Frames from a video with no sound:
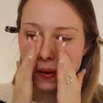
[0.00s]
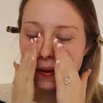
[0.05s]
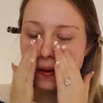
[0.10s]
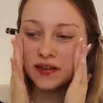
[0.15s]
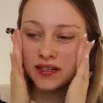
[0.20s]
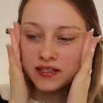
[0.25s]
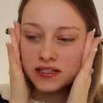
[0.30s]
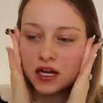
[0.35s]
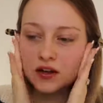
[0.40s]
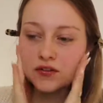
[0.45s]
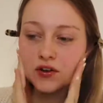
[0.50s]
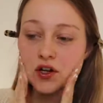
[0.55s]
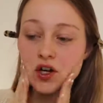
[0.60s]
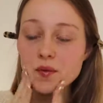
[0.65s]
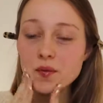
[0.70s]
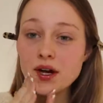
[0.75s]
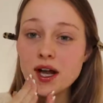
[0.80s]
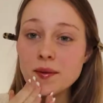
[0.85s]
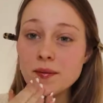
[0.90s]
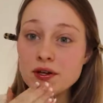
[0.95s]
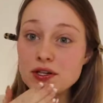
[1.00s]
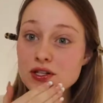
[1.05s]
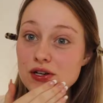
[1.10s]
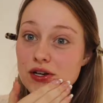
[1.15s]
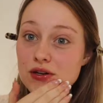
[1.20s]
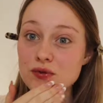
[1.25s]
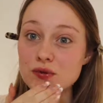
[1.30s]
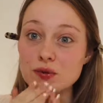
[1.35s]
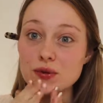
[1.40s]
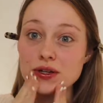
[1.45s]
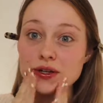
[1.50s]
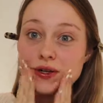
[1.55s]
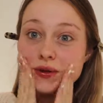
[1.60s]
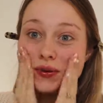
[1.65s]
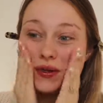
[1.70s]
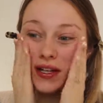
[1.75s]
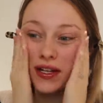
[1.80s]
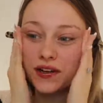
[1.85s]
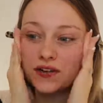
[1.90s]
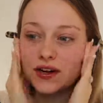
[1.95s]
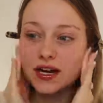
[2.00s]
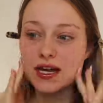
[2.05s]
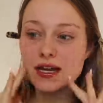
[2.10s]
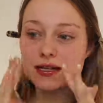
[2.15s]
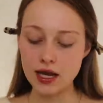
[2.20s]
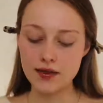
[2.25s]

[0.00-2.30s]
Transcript: These CoverGirl primers are really, really great.